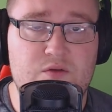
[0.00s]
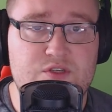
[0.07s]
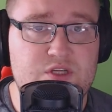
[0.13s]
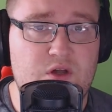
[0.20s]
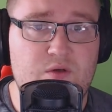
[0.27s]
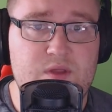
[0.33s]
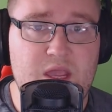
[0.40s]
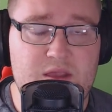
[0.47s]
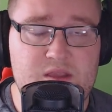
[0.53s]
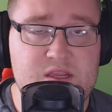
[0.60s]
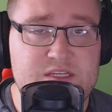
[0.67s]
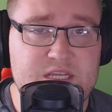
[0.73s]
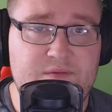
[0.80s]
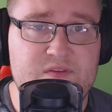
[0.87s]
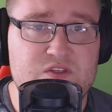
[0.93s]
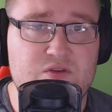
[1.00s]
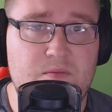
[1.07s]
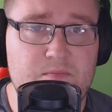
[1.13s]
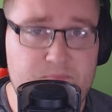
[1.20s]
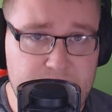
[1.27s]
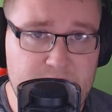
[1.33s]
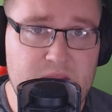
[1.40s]
So yeah, you're saving
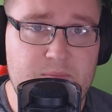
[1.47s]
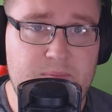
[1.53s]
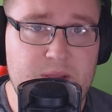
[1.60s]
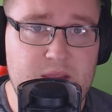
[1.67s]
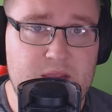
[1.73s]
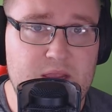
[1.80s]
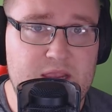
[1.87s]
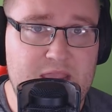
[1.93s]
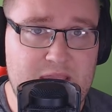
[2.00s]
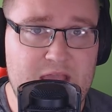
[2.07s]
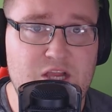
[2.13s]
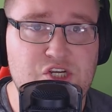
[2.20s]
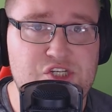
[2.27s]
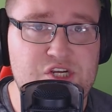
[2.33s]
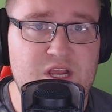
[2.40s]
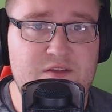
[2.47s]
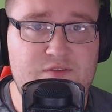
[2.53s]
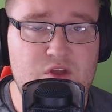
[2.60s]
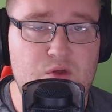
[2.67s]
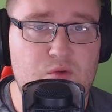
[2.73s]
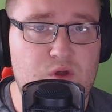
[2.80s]
some big, big cash if you